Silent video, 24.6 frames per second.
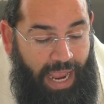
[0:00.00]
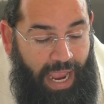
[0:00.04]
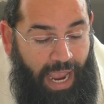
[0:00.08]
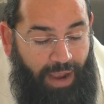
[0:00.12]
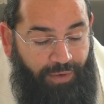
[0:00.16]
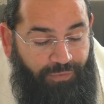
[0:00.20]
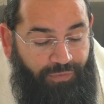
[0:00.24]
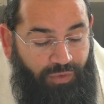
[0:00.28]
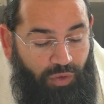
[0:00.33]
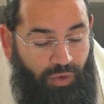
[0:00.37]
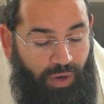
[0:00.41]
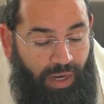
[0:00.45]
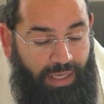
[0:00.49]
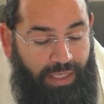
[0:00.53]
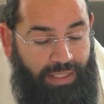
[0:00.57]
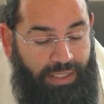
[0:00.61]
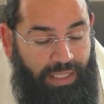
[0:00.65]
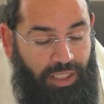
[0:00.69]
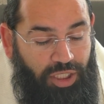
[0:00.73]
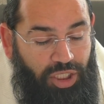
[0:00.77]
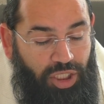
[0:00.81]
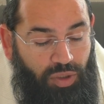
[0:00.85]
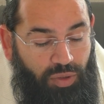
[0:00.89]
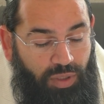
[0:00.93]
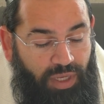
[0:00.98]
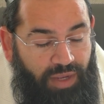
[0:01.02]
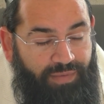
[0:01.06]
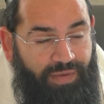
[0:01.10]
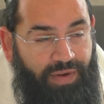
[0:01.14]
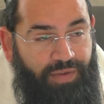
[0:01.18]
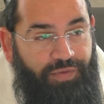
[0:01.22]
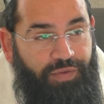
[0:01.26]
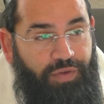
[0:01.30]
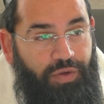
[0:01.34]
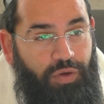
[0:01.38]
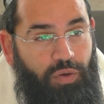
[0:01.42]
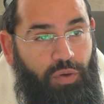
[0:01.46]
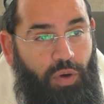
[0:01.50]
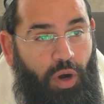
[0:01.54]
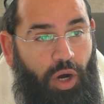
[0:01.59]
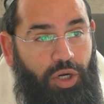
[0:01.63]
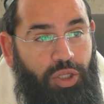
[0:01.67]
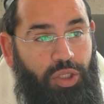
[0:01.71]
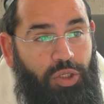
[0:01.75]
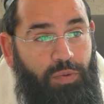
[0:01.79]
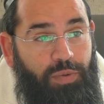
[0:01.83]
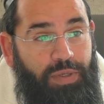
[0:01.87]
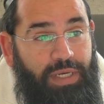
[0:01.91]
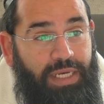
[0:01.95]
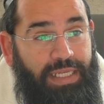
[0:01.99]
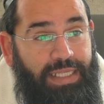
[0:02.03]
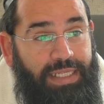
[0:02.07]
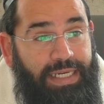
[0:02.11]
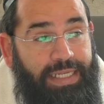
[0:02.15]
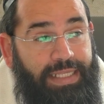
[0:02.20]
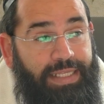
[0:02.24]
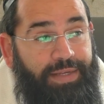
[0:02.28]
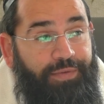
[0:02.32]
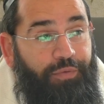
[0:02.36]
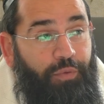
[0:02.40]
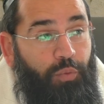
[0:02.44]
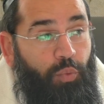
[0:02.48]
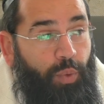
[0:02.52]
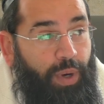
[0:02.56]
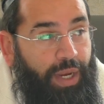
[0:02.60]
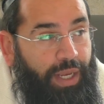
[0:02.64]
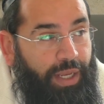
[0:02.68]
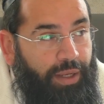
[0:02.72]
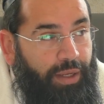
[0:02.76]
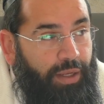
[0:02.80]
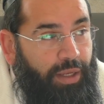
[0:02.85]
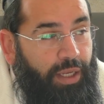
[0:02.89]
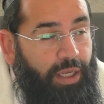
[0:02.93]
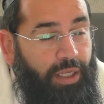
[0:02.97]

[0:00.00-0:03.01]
even if you are doing it in a different way.